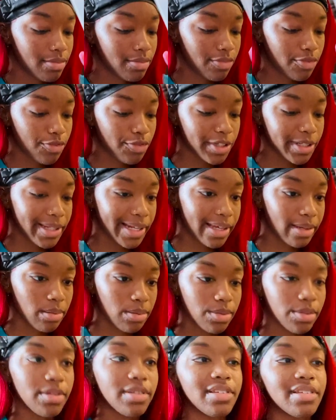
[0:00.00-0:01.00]
free
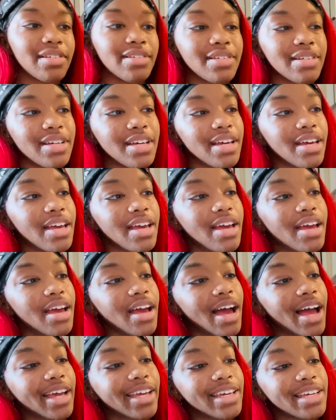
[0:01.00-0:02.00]
labels,
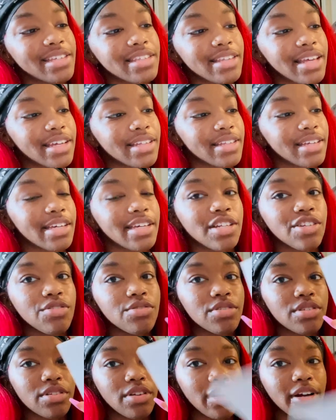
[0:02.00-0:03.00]
I guess, like to get you
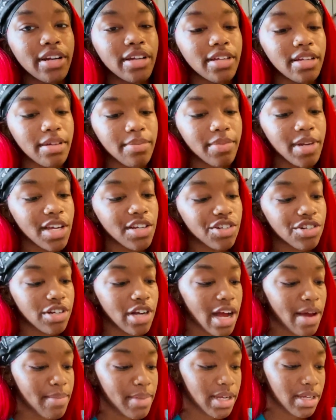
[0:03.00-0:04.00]
started. I'm not sure
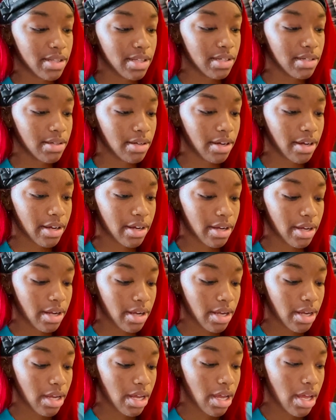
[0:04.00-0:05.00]
how many these are,
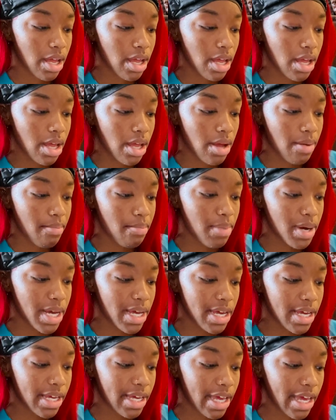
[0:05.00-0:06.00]
but
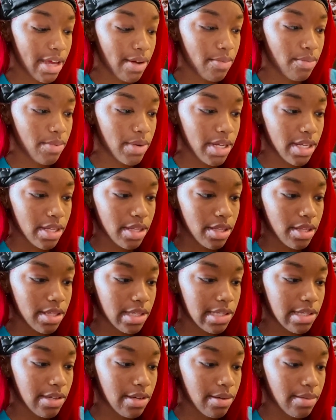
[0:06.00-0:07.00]
it came with
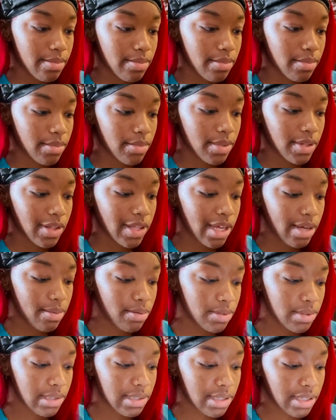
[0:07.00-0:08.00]
some
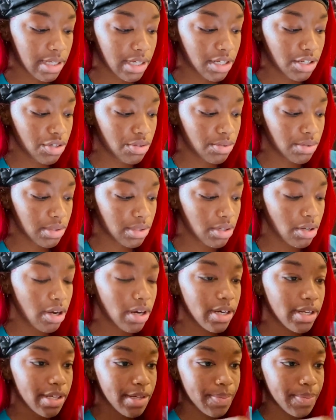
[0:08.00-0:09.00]
labels to get you
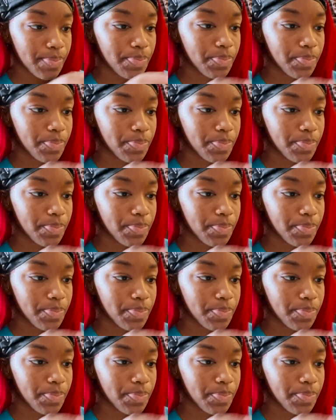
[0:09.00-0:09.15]
started.